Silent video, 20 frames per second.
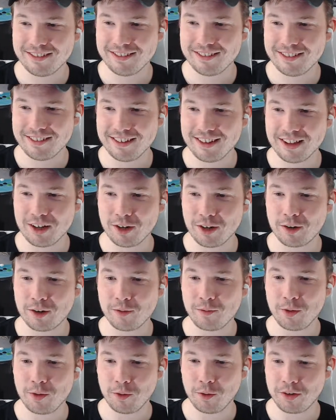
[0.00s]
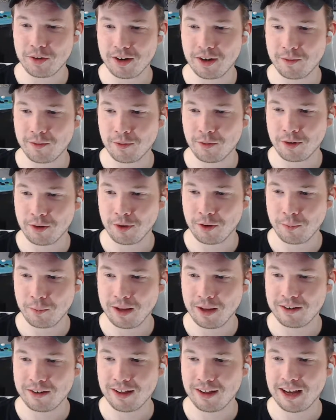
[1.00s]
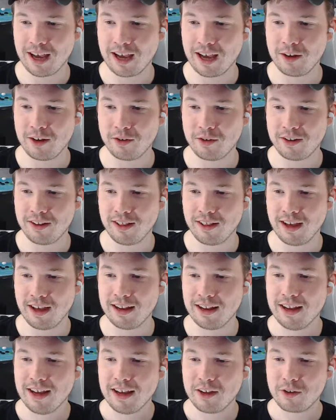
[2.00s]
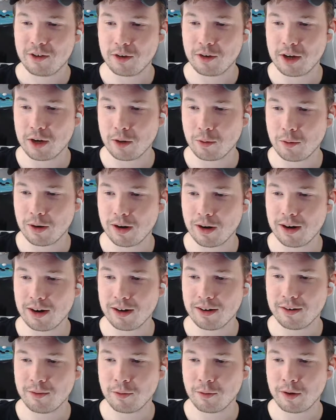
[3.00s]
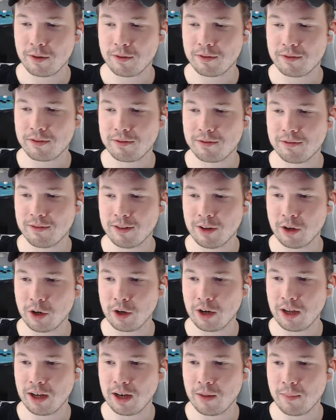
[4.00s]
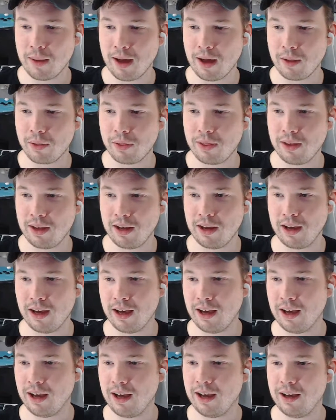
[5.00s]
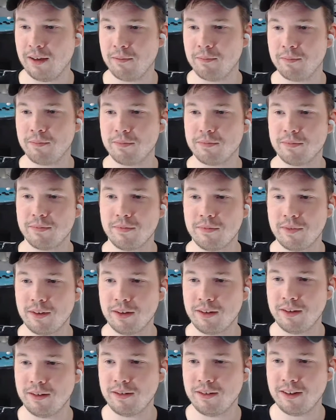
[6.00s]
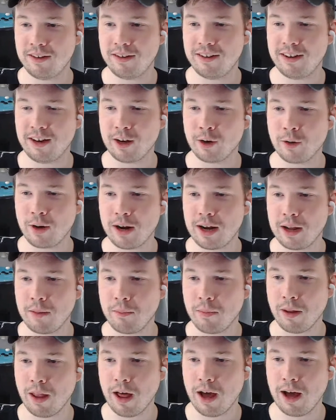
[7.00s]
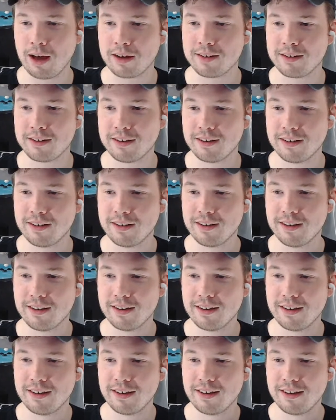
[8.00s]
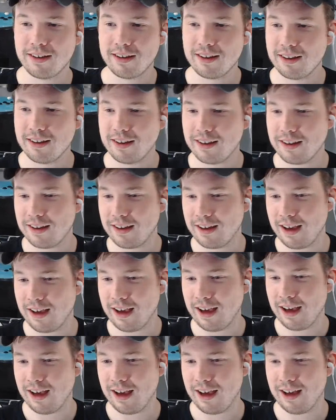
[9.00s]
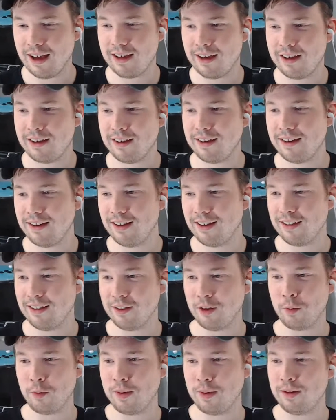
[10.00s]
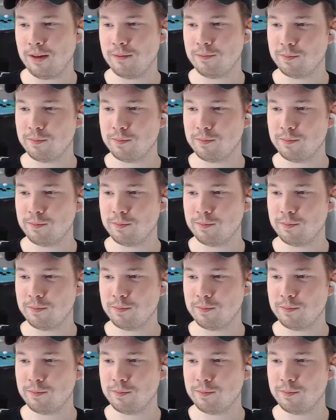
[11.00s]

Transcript: confusing for a little bit till I got used to that. So here we're learning about the disintegrating blocks. A little bit.